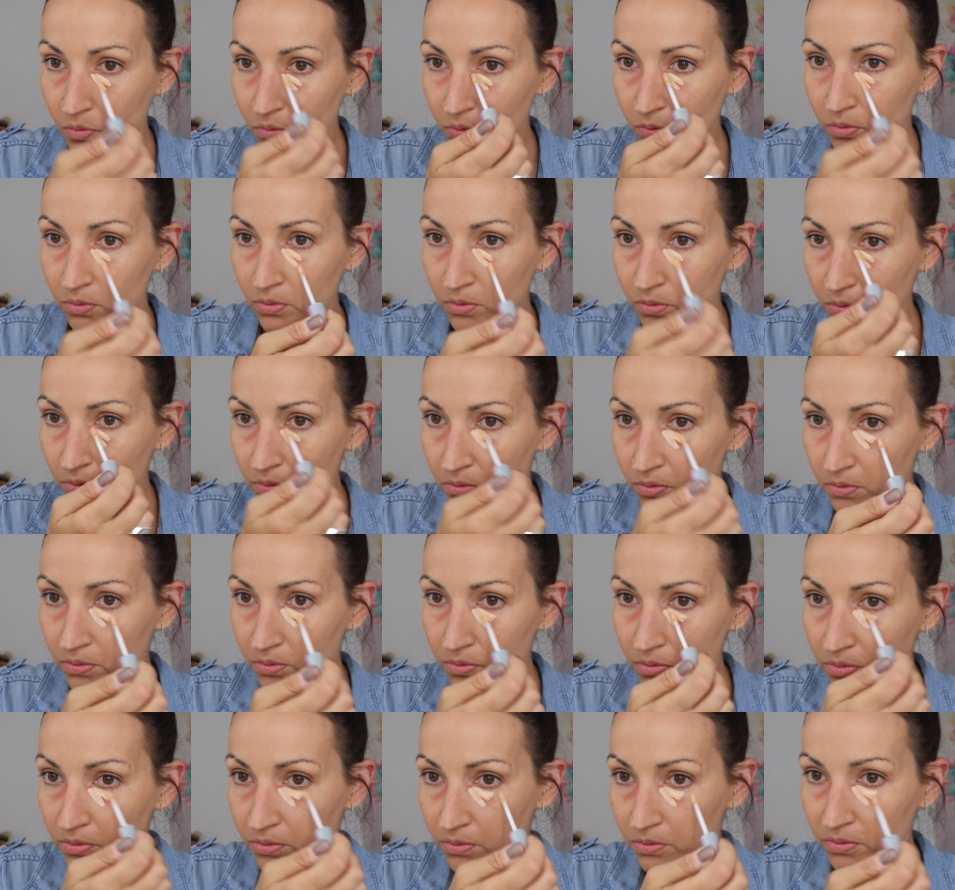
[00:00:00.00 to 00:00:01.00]

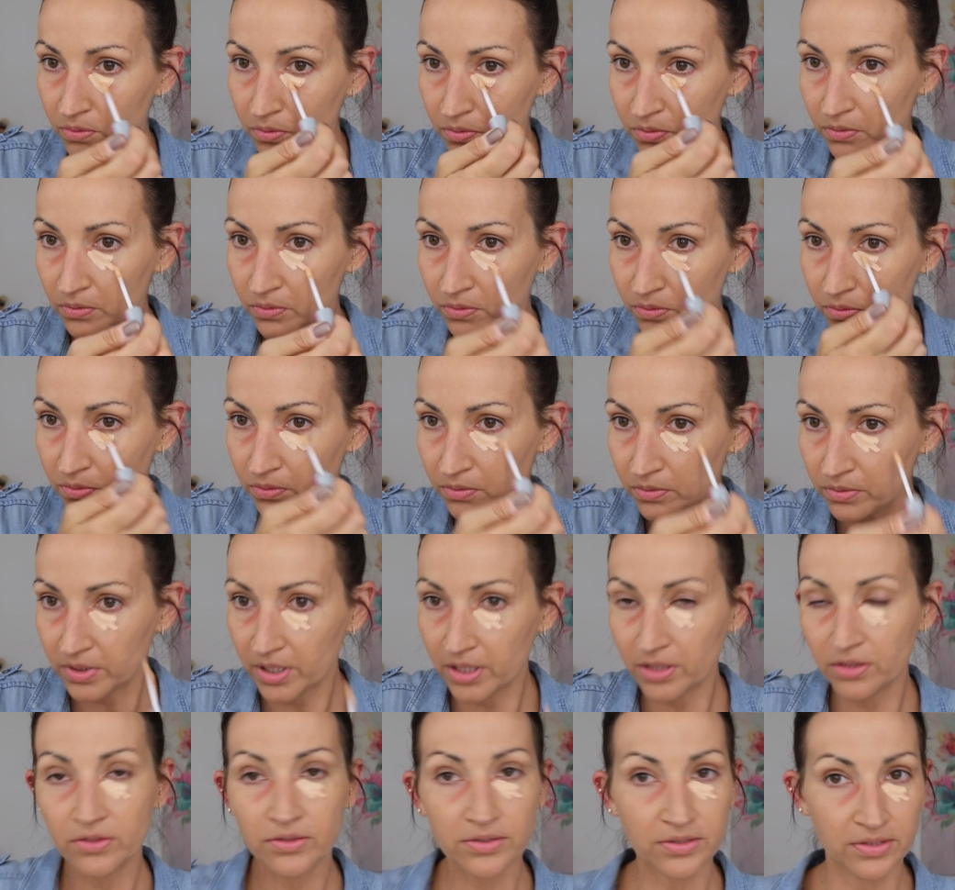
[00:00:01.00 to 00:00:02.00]
Ooh,
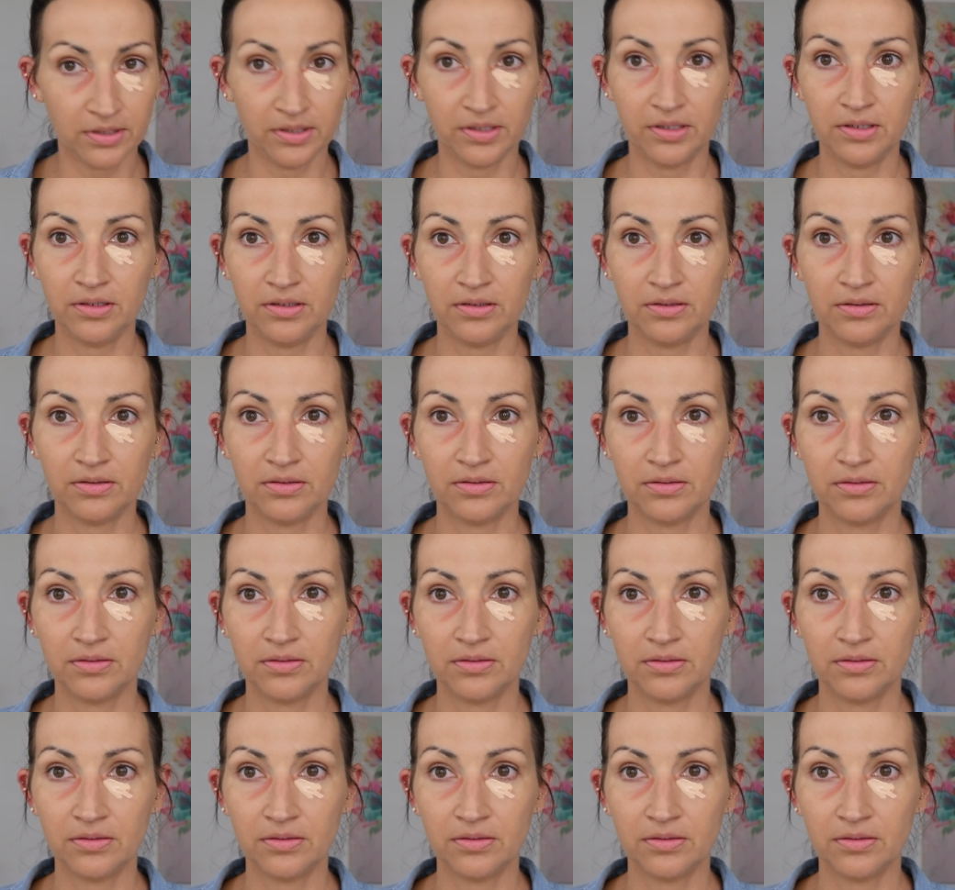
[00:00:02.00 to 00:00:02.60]
that looks light.